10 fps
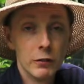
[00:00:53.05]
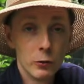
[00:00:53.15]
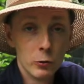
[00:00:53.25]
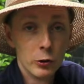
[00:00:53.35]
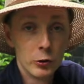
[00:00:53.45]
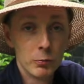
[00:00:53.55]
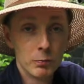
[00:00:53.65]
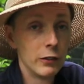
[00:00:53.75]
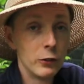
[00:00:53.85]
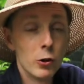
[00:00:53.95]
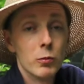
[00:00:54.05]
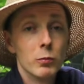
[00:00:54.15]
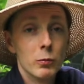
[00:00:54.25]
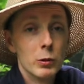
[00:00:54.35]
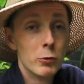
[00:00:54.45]
it for you. If not,
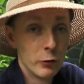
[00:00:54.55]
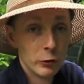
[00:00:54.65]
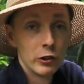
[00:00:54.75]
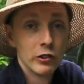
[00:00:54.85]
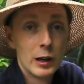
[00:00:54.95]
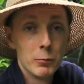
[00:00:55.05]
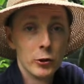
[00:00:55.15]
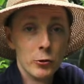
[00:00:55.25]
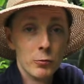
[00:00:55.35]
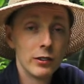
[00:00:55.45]
we move on to step 2.